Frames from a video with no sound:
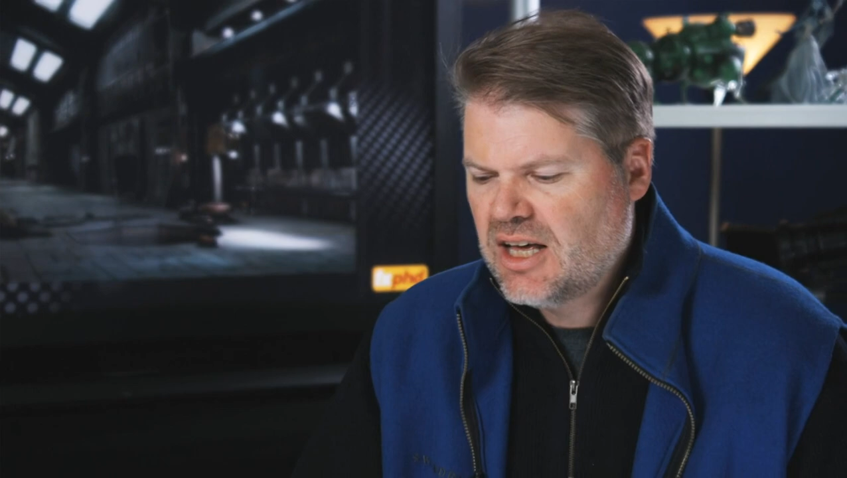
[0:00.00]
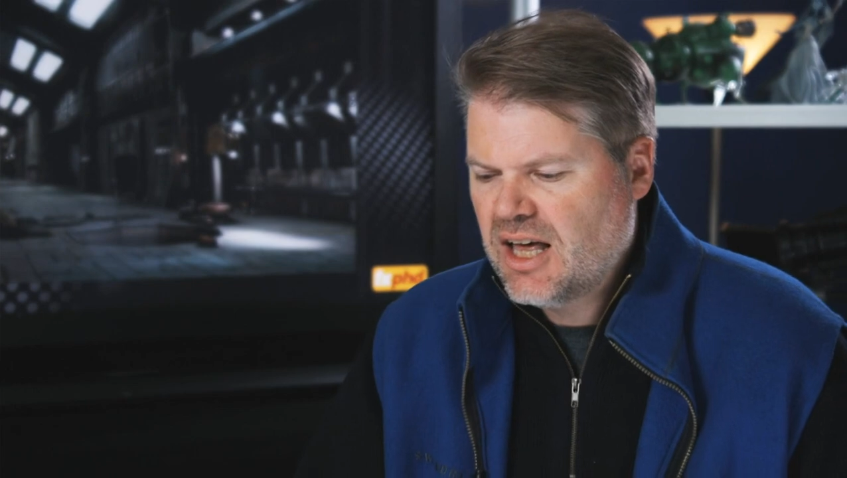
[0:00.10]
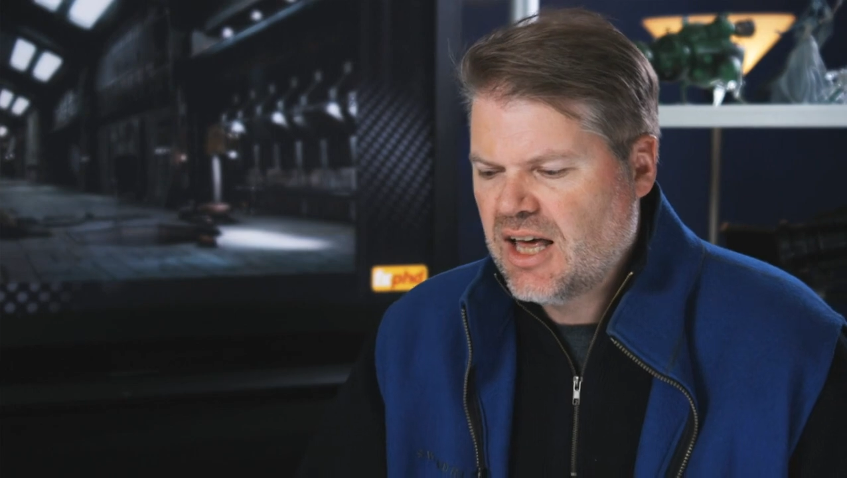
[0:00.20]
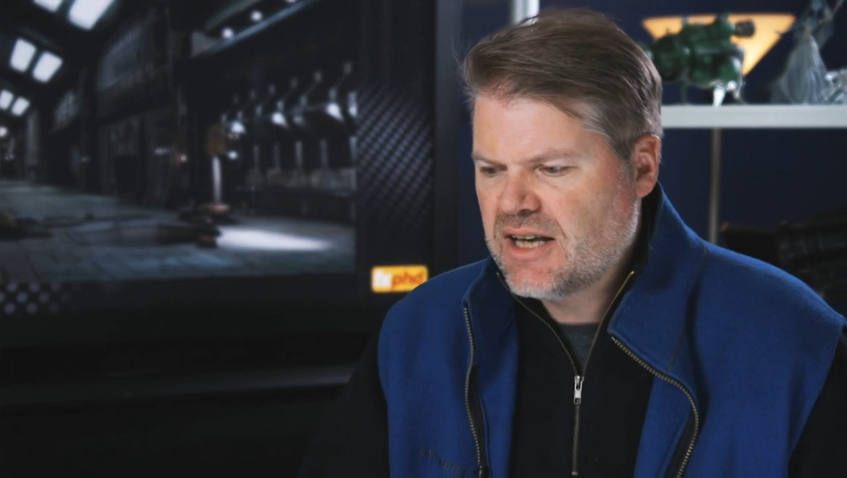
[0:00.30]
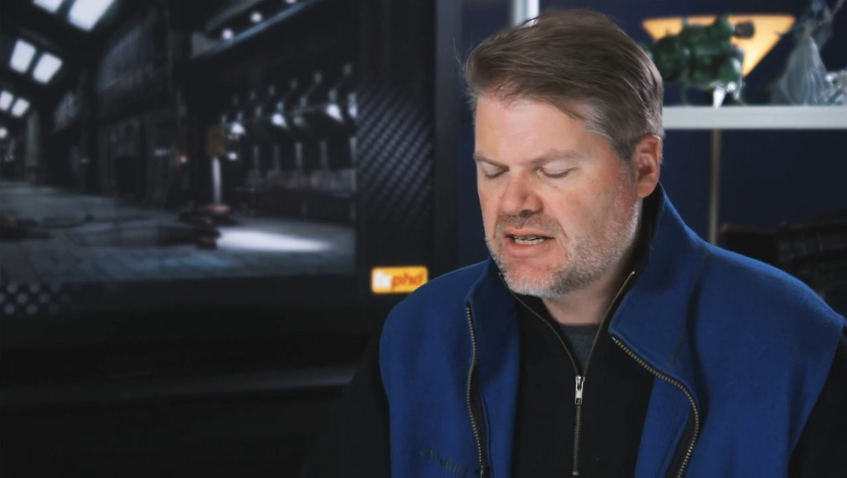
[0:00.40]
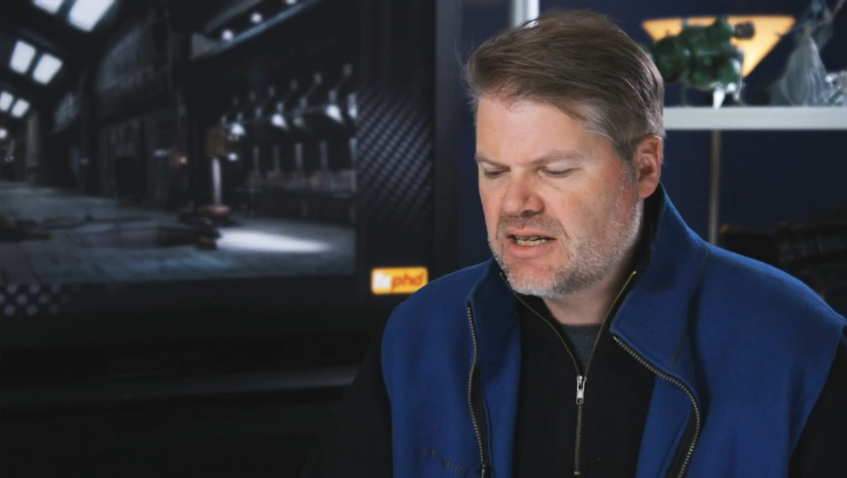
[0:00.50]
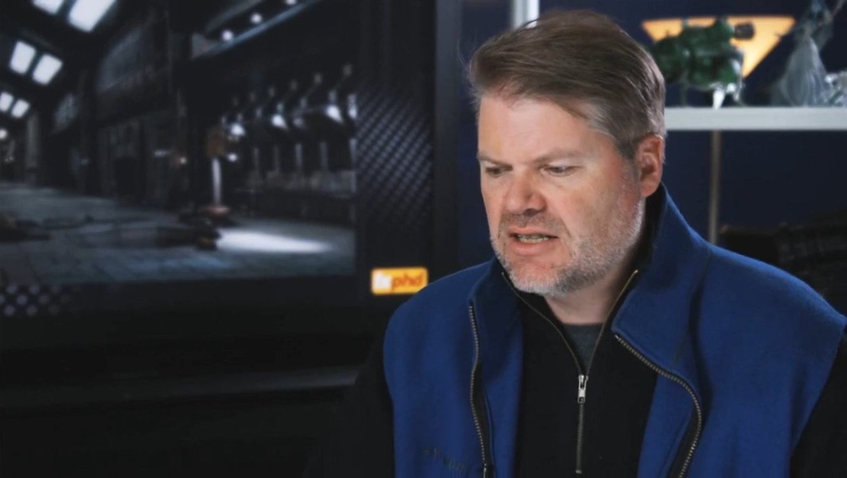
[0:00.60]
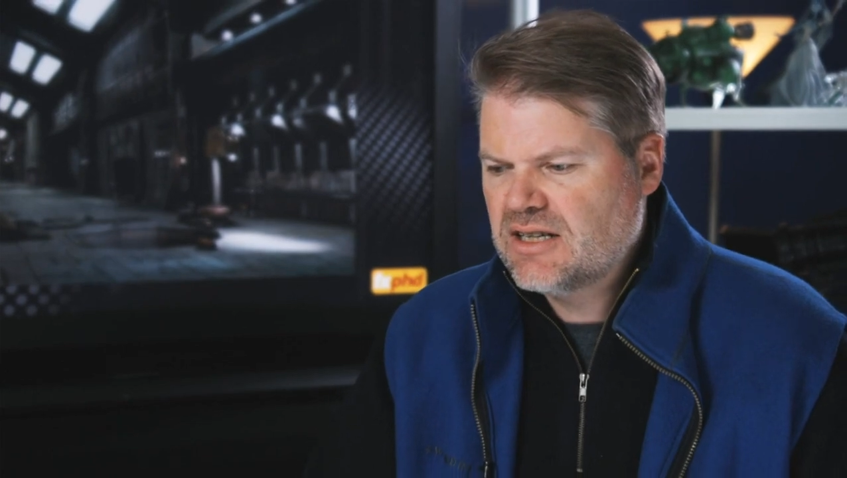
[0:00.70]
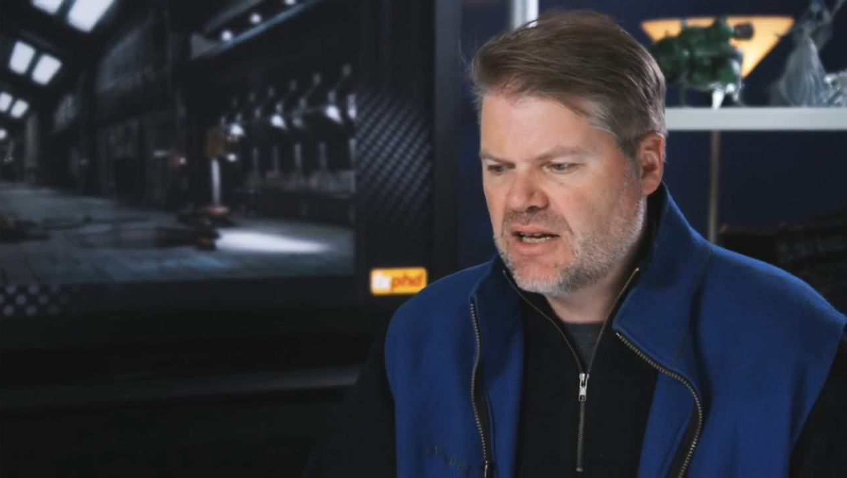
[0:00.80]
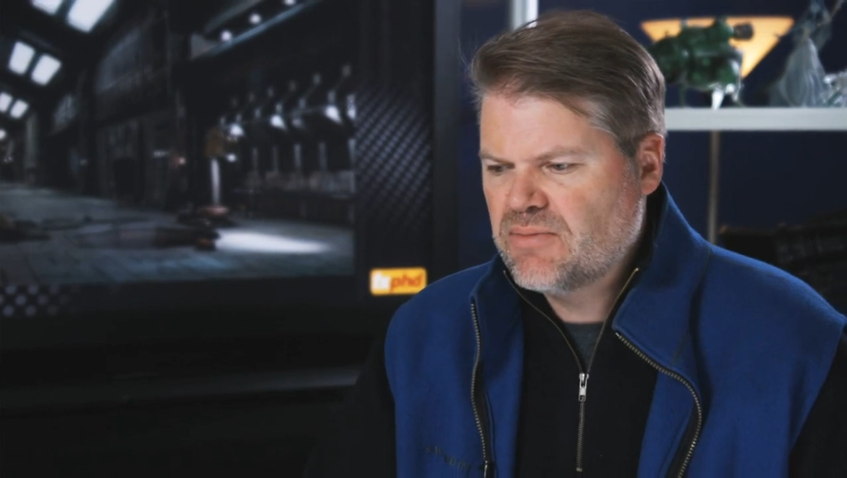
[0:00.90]
and
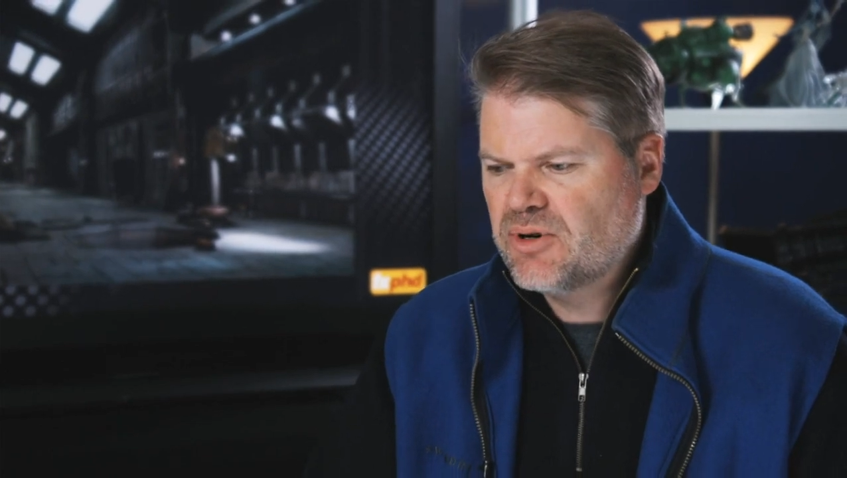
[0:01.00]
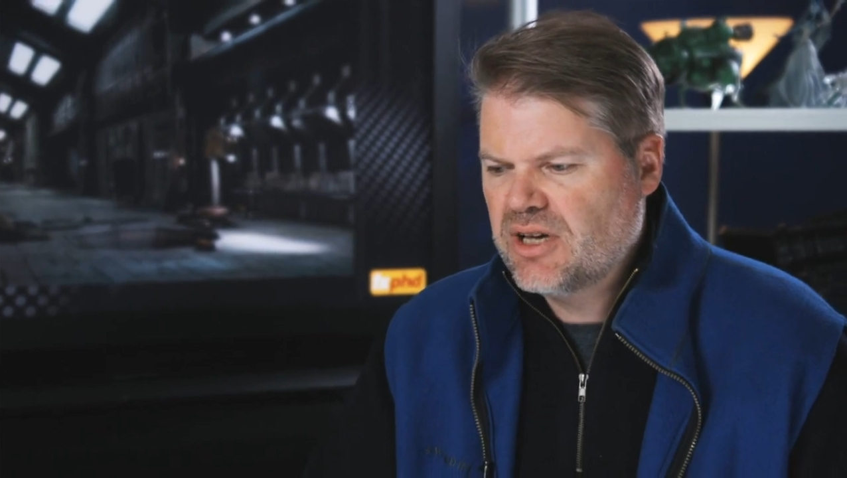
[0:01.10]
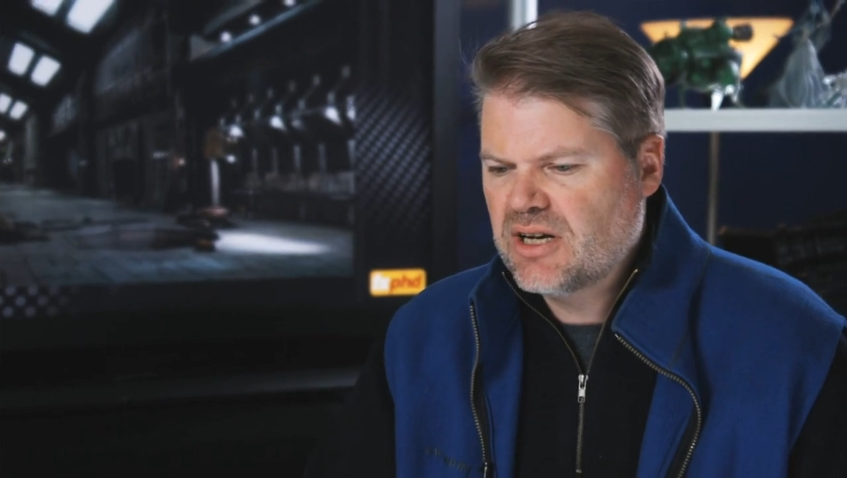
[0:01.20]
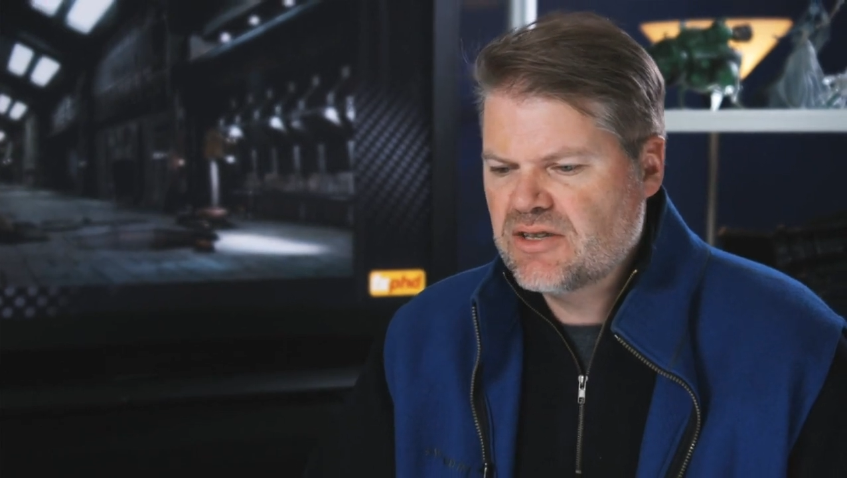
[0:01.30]
put in.